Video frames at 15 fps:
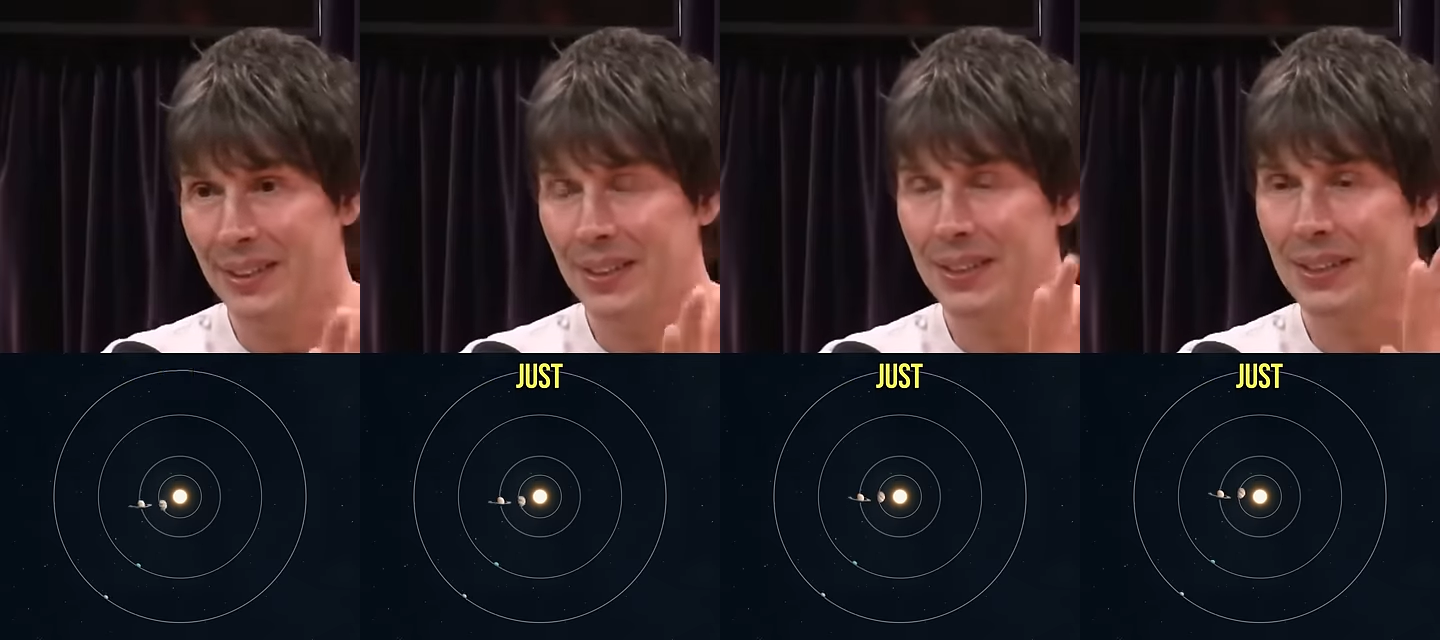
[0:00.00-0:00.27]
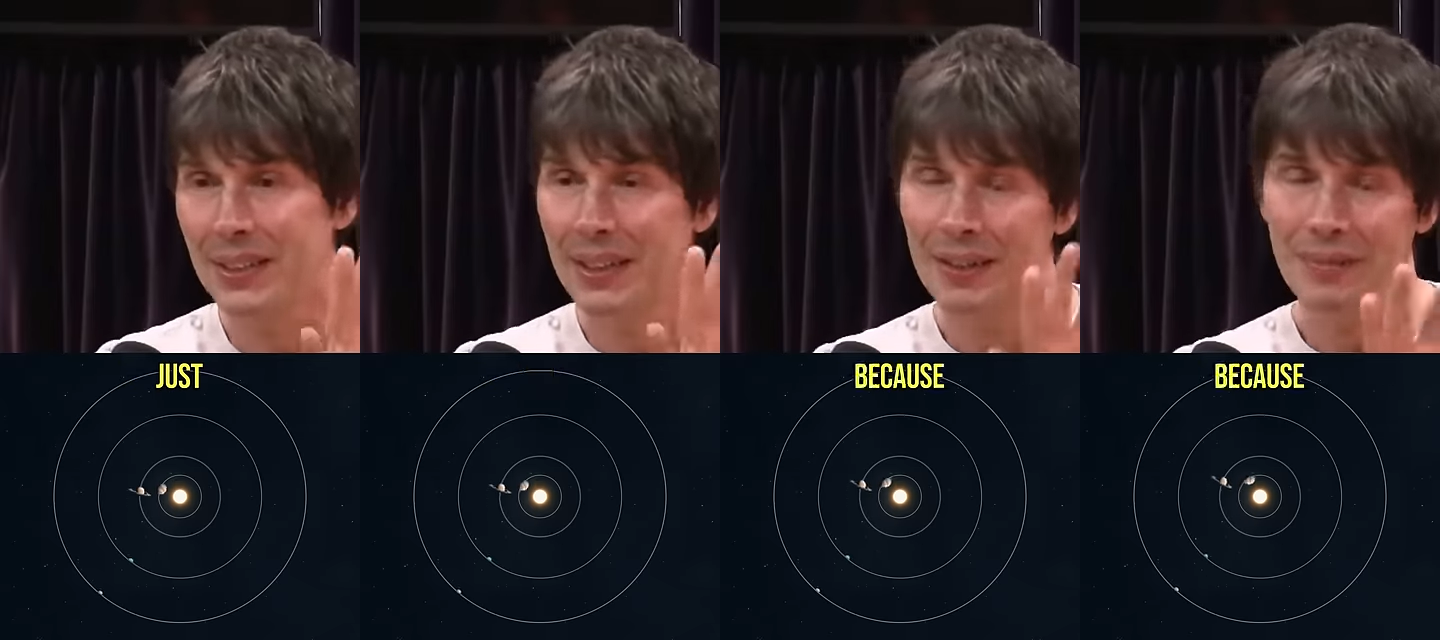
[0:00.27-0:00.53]

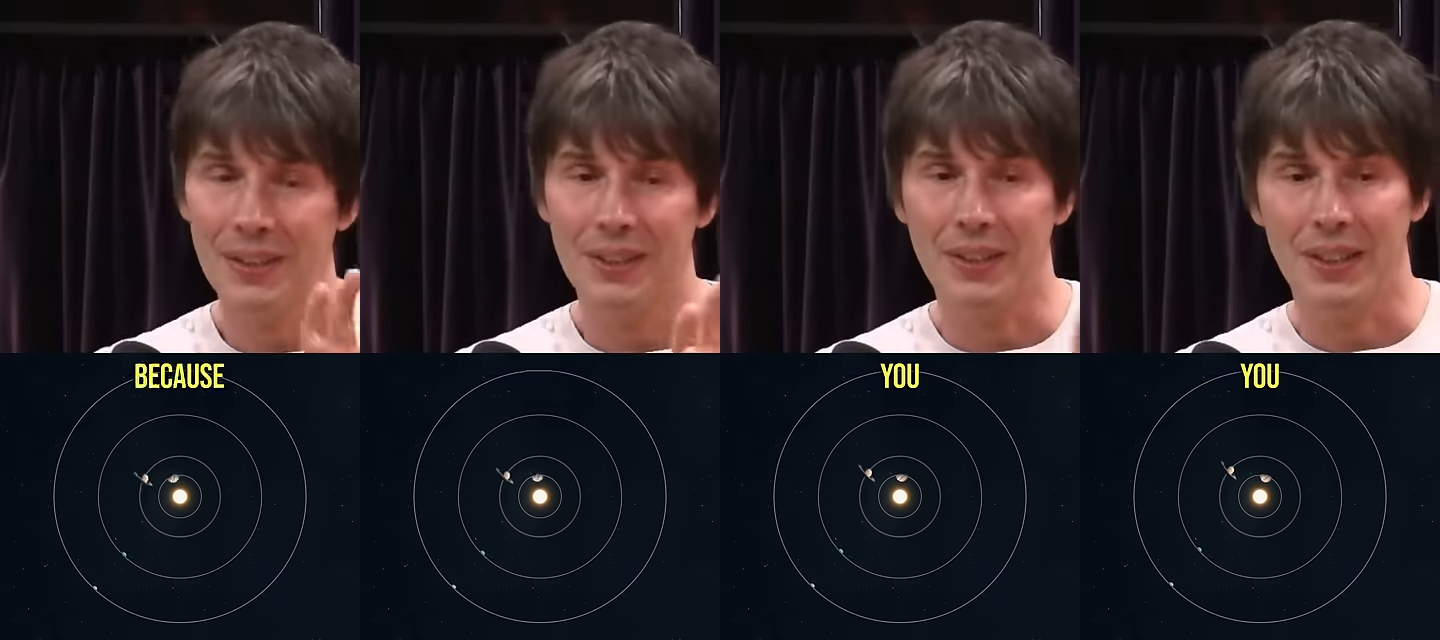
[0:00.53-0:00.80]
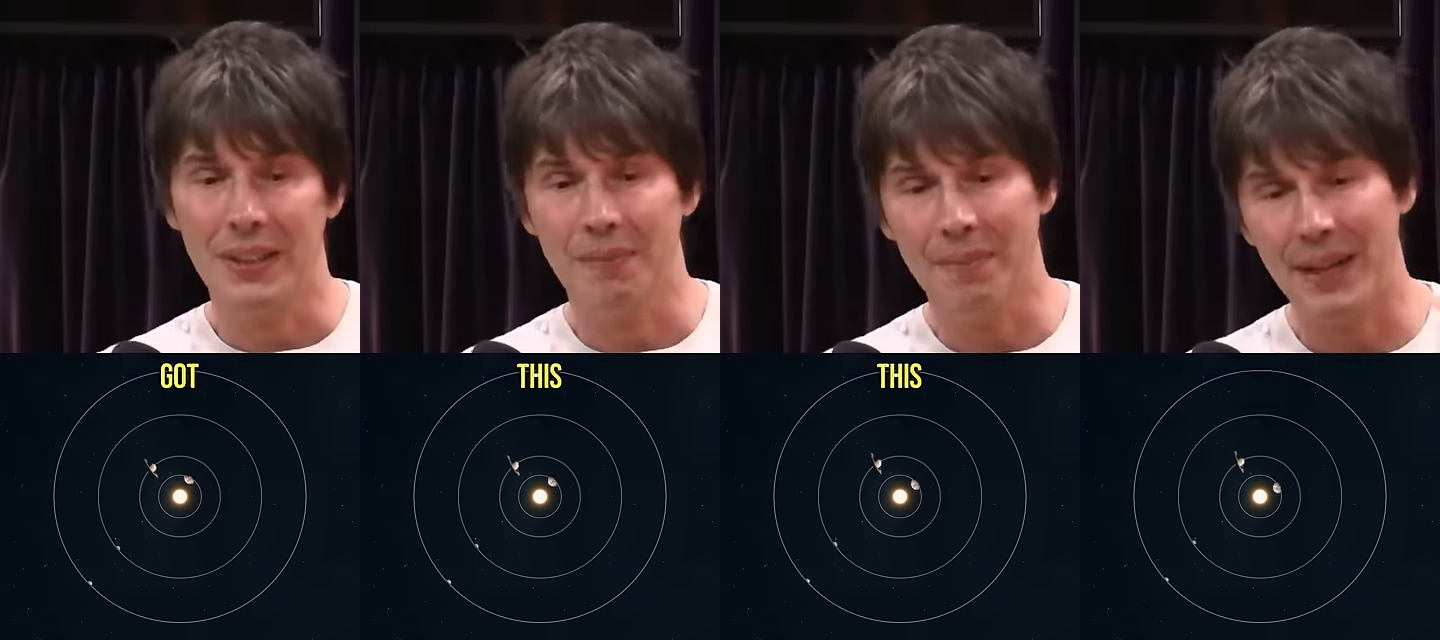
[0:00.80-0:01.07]
just because
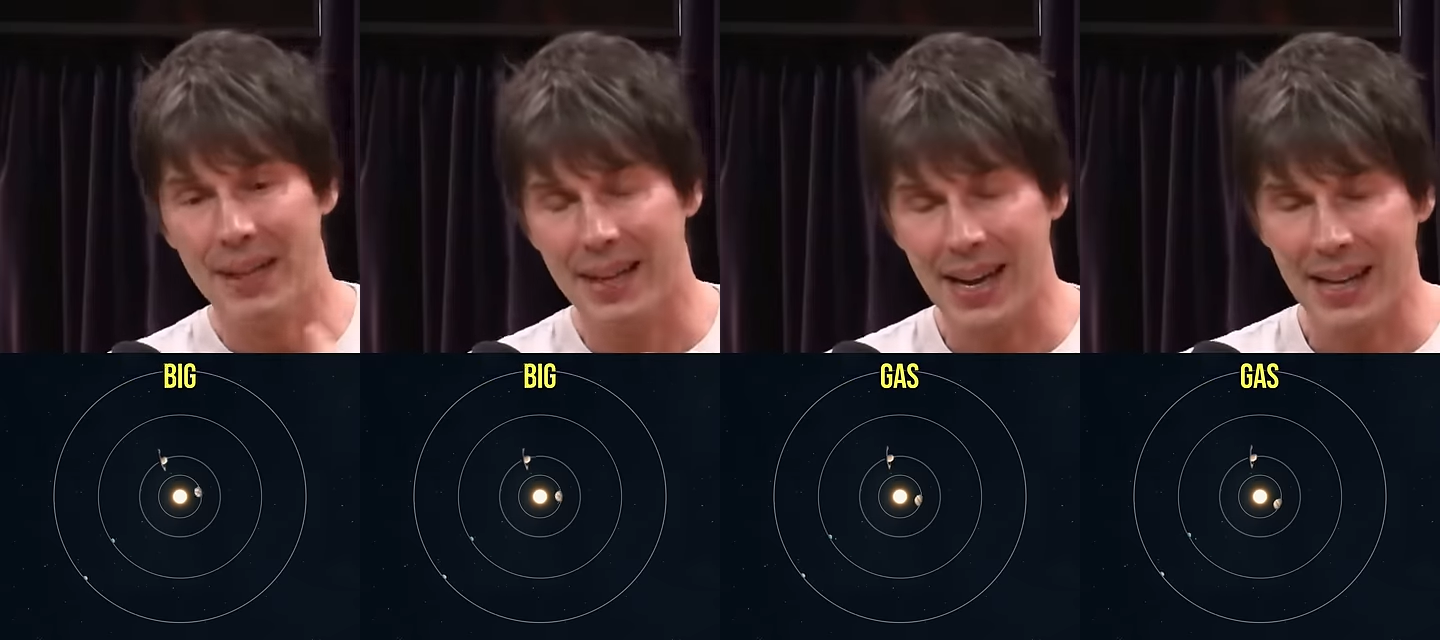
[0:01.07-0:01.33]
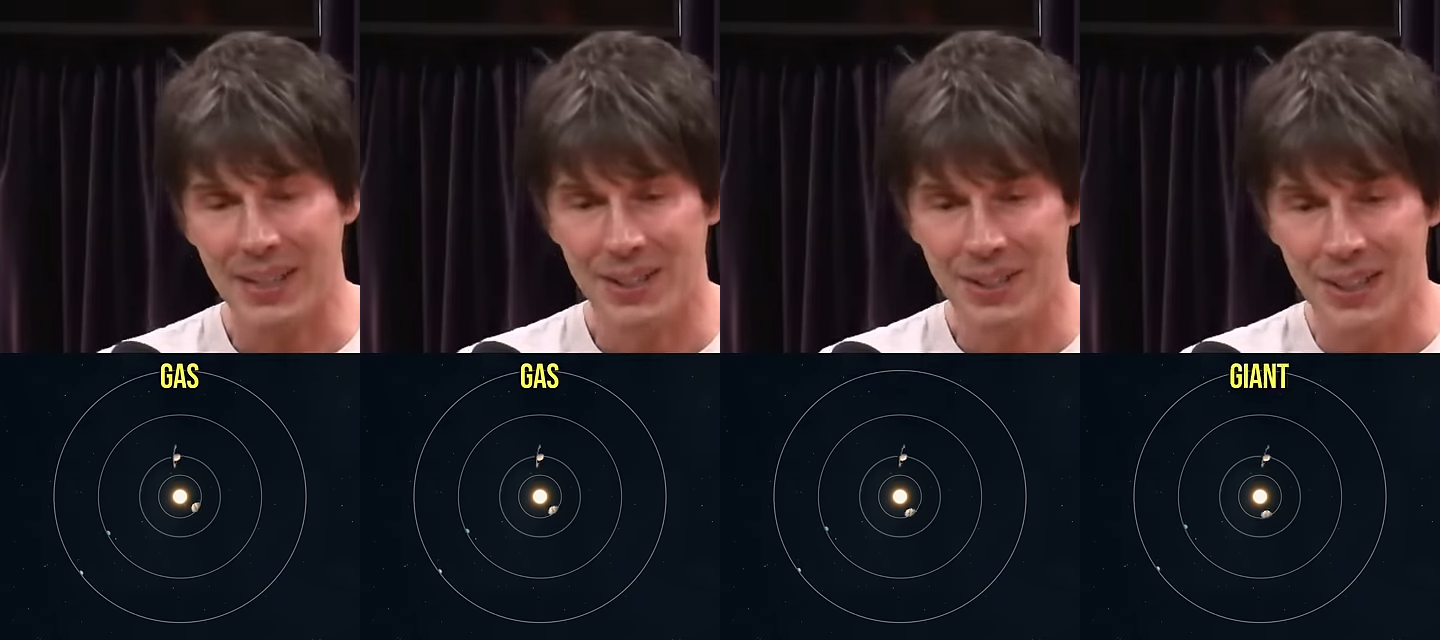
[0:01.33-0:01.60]
you've got this big gas